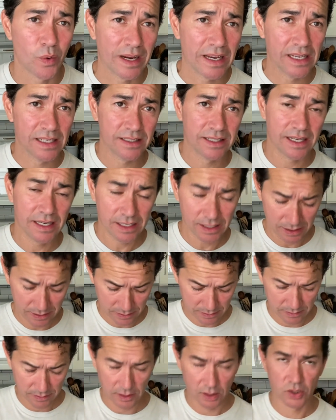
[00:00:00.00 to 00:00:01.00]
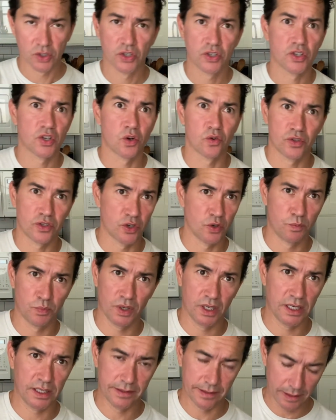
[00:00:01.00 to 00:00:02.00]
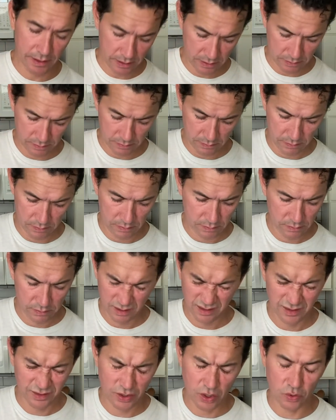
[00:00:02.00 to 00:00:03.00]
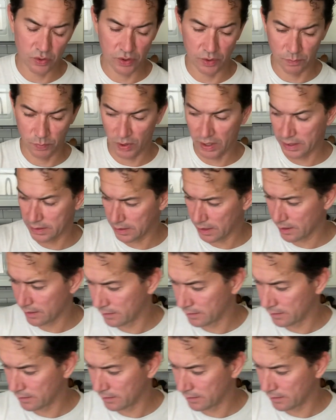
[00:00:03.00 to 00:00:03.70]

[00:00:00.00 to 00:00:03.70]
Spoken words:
easy, so super easy, so super easy.